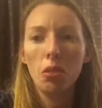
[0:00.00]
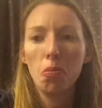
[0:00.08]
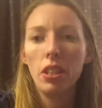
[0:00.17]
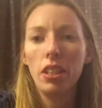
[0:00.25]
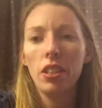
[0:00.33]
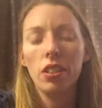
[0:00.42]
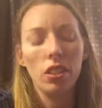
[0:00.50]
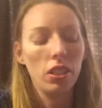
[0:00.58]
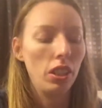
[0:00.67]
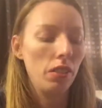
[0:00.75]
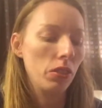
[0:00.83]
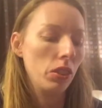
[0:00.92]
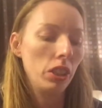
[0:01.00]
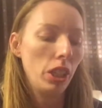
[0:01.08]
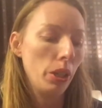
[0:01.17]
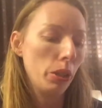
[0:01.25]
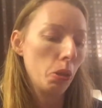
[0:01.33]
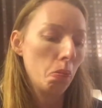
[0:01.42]
the thing and I got them for a
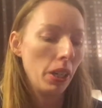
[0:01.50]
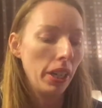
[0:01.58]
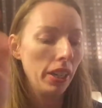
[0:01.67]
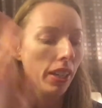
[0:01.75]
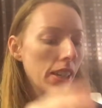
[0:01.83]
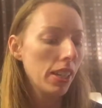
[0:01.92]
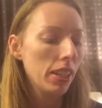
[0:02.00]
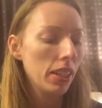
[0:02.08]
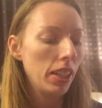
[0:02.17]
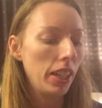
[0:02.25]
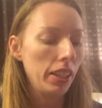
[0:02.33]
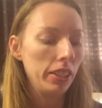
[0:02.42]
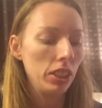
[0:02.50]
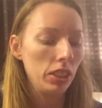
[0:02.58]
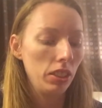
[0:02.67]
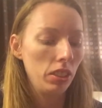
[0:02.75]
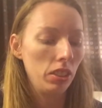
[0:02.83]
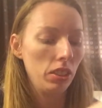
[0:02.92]
dollar but I
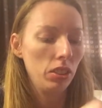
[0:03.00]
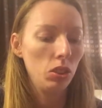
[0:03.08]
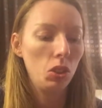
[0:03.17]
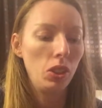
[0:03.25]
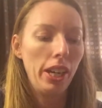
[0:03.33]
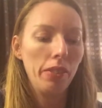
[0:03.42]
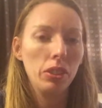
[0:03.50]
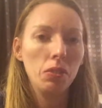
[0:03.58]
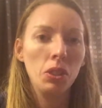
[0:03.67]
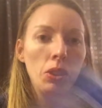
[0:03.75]
just grabbed them